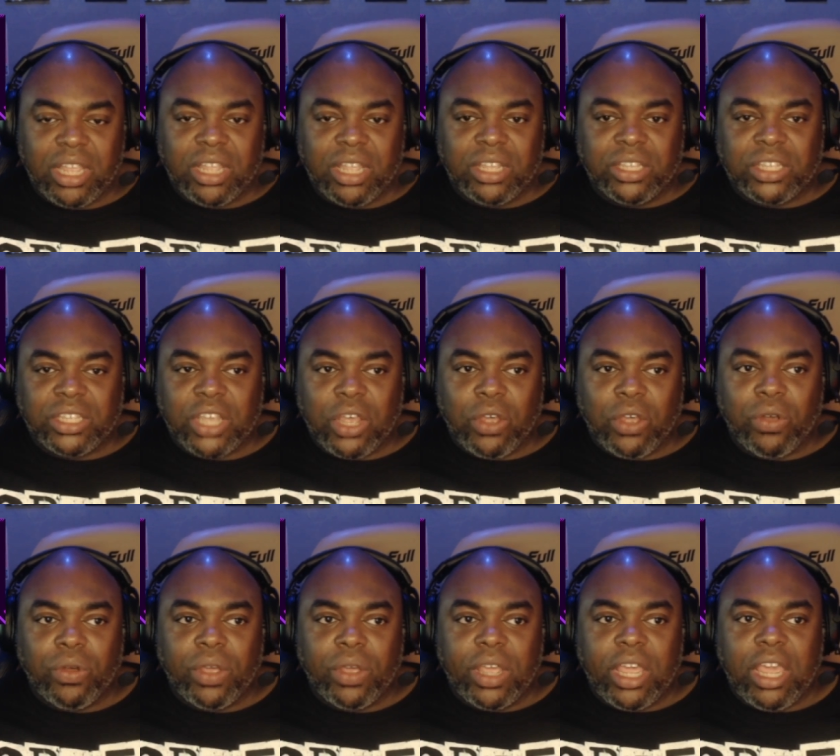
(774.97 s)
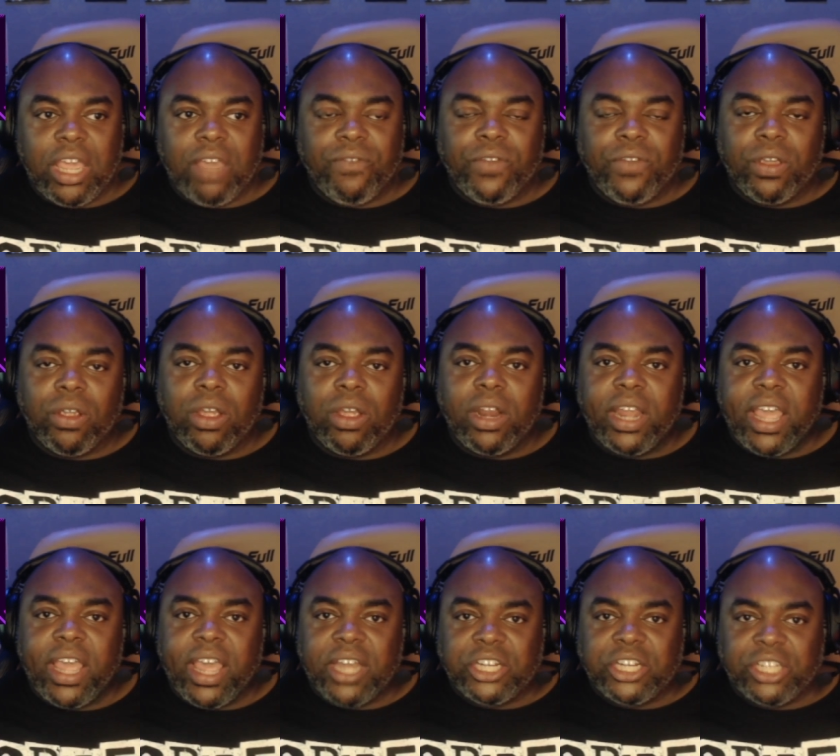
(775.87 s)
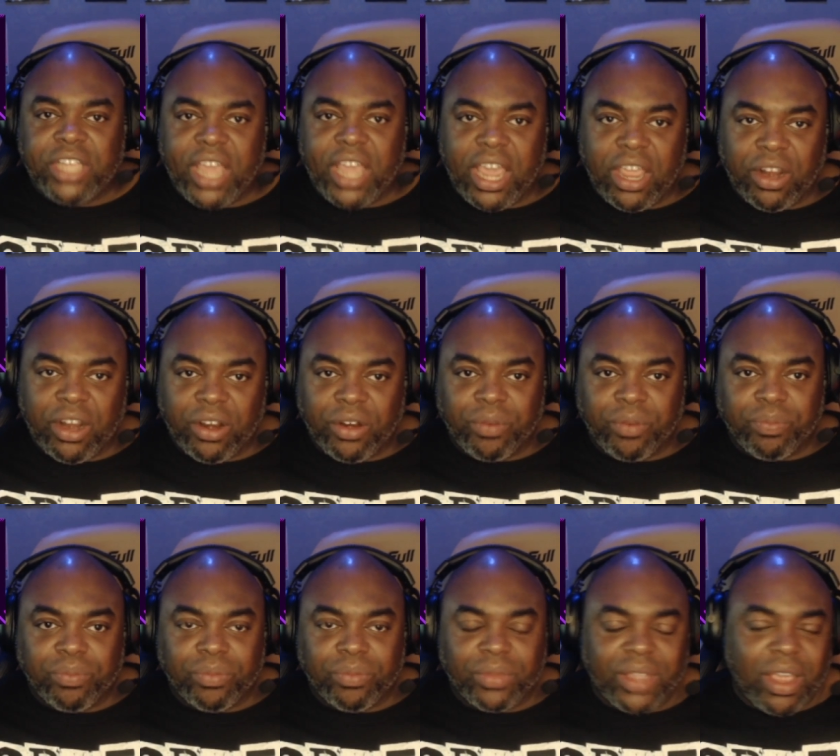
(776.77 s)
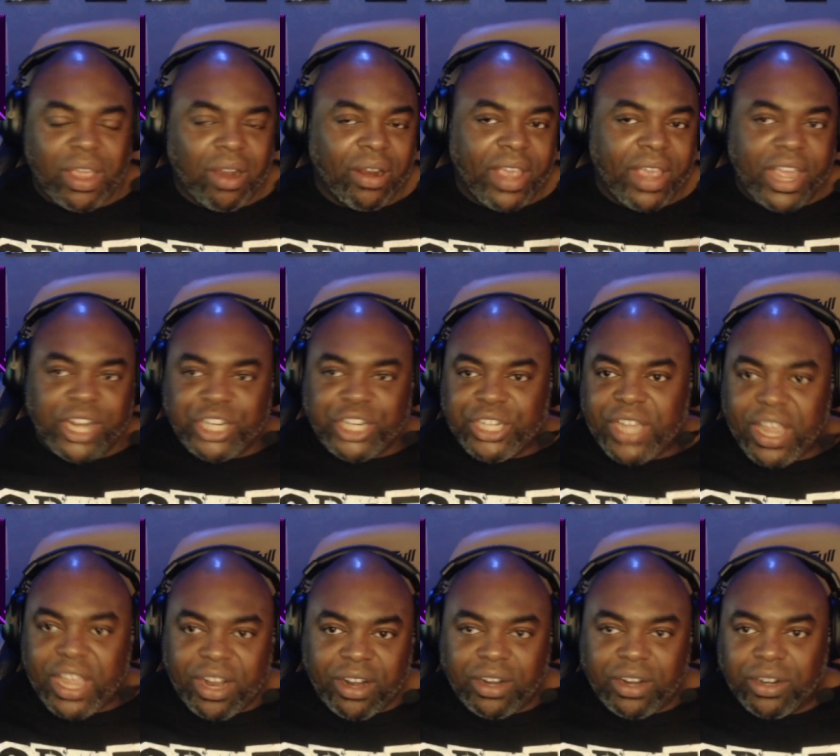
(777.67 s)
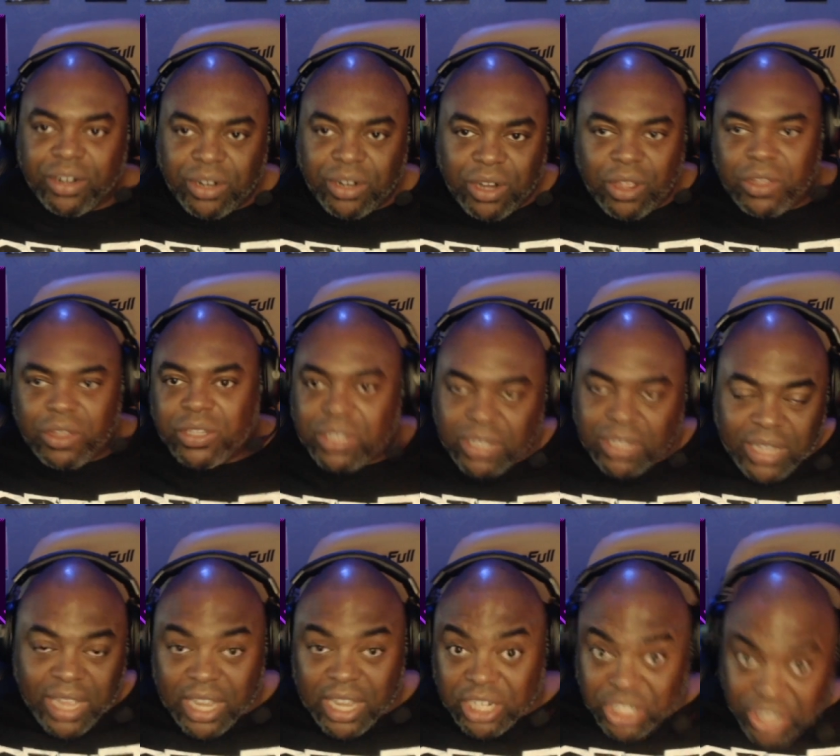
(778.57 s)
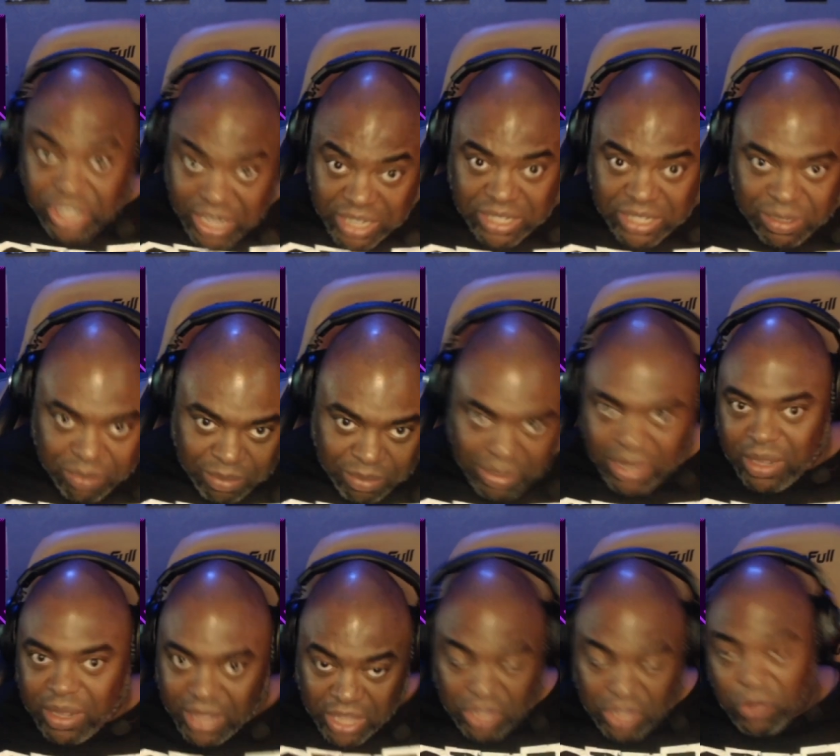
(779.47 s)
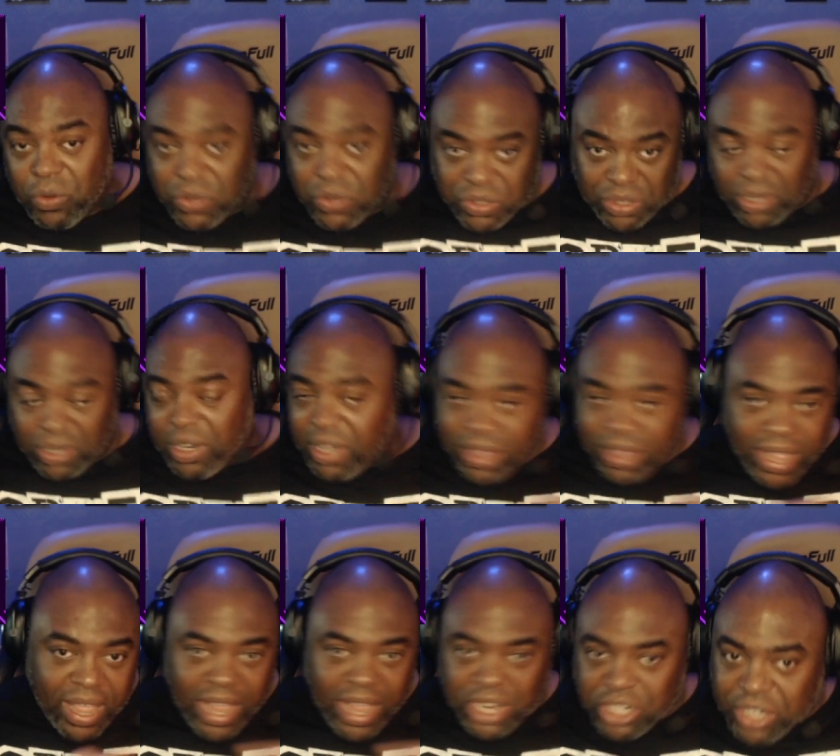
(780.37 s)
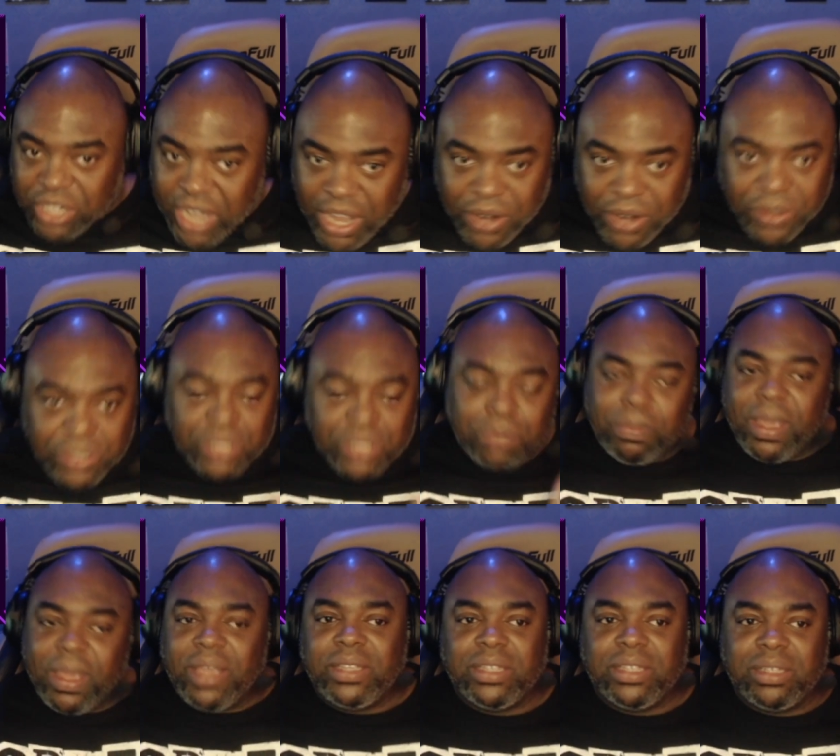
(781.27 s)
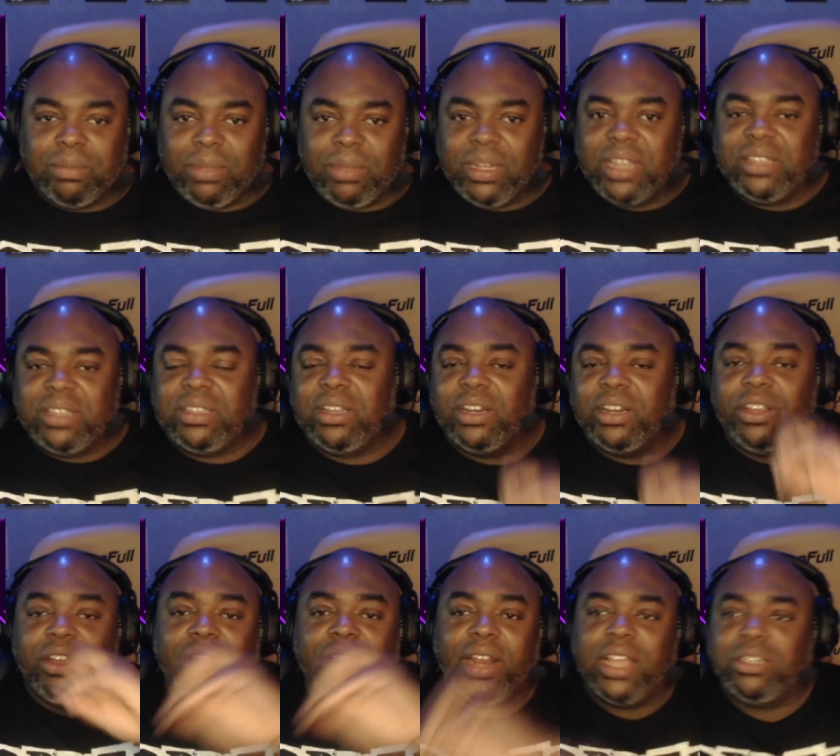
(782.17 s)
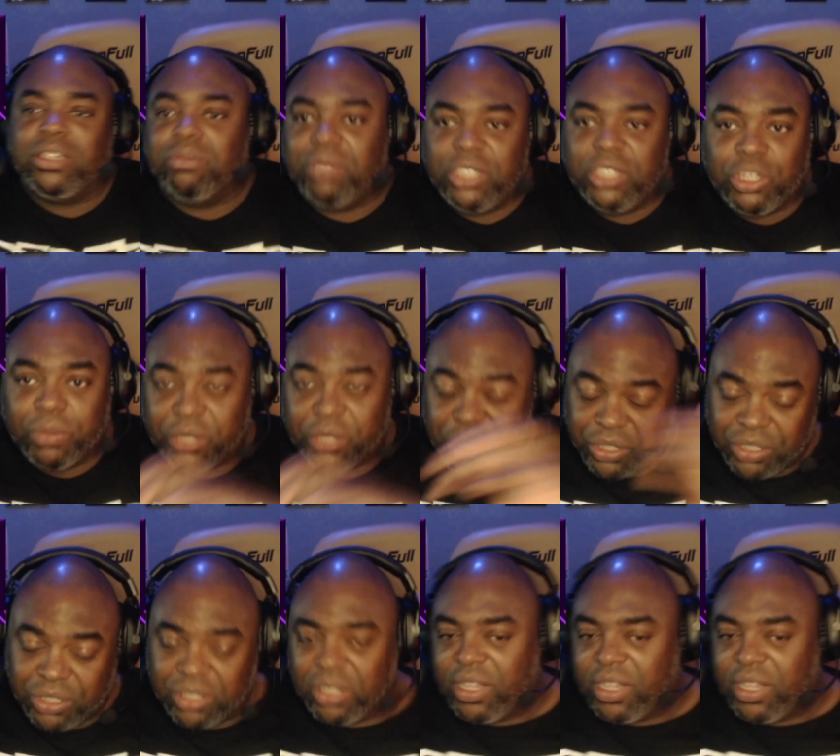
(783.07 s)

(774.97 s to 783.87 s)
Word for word: So, if you're an educator or educator closely adjacent, meaning that you're still in the educator space, doesn't mean necessarily you're a classroom teacher, but you're still in